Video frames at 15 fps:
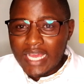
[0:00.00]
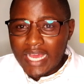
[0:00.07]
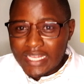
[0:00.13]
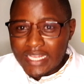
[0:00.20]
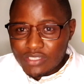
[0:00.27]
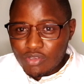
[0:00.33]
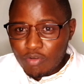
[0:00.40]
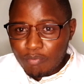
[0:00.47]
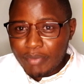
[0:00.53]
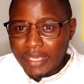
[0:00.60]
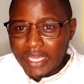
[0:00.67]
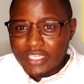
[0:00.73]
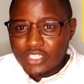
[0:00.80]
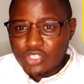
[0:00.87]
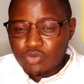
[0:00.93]
as
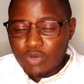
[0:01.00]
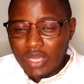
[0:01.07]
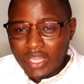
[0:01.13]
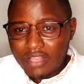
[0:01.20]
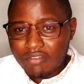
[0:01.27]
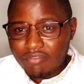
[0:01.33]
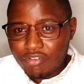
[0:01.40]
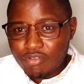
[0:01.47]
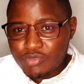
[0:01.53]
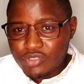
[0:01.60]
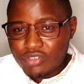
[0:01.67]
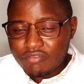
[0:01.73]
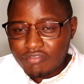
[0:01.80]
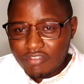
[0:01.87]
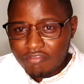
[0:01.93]
compared to other forms
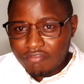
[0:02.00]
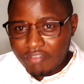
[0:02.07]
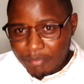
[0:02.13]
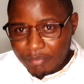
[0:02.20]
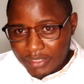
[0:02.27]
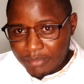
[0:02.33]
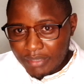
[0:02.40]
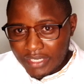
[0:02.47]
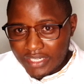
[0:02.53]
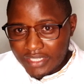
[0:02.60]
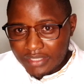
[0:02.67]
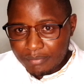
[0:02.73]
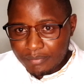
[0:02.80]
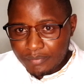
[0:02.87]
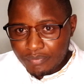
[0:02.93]
of family
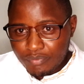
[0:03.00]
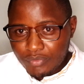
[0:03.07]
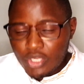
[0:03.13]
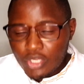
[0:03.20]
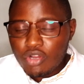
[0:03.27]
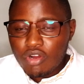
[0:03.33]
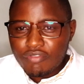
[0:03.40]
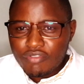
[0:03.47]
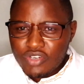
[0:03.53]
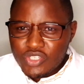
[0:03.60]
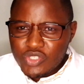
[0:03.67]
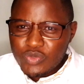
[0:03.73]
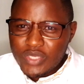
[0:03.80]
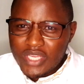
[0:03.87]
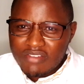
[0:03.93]
planning. Of
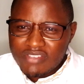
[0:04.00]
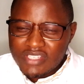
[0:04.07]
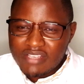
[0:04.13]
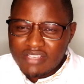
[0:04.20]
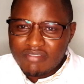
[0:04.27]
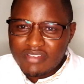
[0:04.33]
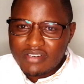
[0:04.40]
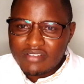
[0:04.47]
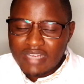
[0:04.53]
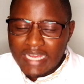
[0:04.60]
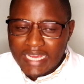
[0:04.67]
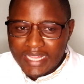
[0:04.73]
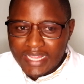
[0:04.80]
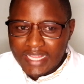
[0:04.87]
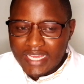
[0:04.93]
course, we have several
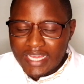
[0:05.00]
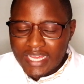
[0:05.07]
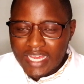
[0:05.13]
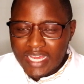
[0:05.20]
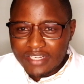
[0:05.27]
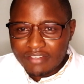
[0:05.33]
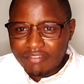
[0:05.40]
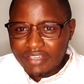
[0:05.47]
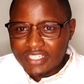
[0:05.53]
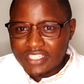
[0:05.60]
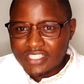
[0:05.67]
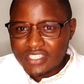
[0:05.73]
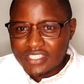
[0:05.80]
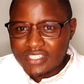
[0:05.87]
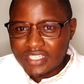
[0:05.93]
other
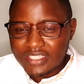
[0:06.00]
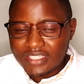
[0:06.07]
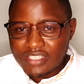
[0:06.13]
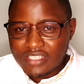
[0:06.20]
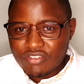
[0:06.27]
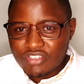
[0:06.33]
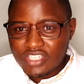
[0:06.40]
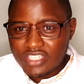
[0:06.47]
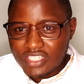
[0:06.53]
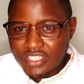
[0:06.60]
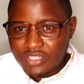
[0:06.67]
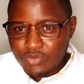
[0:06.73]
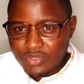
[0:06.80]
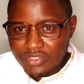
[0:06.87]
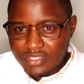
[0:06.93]
advantages that are
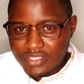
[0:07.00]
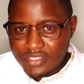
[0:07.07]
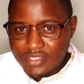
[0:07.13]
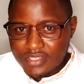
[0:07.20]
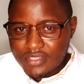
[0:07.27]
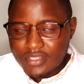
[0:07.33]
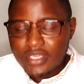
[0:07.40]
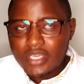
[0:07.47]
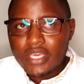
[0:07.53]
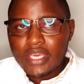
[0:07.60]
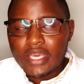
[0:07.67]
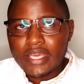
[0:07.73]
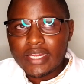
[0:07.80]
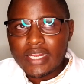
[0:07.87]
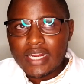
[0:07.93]
associated with this.
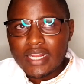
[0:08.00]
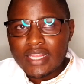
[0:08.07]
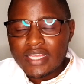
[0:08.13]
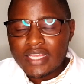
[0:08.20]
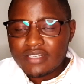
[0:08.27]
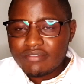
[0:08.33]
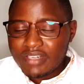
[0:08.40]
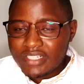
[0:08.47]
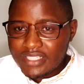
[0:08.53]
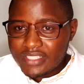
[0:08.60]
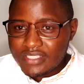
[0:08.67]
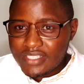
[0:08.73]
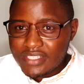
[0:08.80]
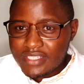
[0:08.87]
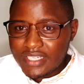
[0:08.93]
And another
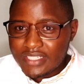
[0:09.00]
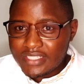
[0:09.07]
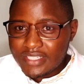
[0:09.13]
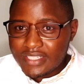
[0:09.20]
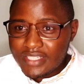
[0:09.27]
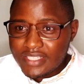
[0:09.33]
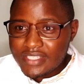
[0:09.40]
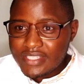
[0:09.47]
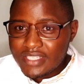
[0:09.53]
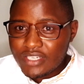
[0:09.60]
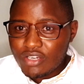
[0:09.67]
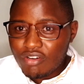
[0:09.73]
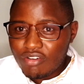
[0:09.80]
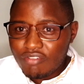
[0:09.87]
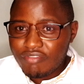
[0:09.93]
advantage is that this
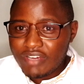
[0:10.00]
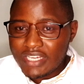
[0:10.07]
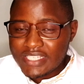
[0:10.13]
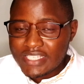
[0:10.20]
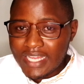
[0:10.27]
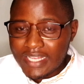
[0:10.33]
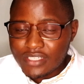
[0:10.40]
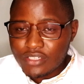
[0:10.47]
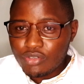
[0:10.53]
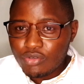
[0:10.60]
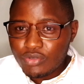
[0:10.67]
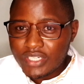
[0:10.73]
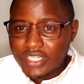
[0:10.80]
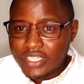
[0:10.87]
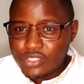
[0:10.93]
thing offers a
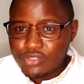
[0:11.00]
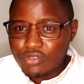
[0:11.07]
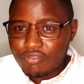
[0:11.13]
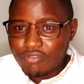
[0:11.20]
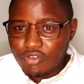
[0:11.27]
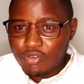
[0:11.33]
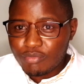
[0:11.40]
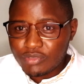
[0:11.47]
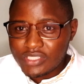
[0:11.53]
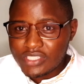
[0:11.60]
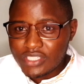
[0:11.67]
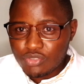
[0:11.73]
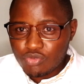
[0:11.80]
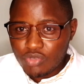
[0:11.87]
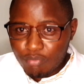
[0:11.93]
slow release of
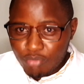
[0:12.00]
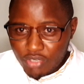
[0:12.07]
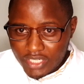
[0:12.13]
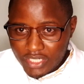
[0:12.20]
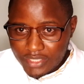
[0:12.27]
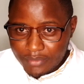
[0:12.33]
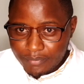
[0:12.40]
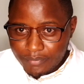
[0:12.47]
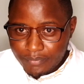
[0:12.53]
hormones into your body.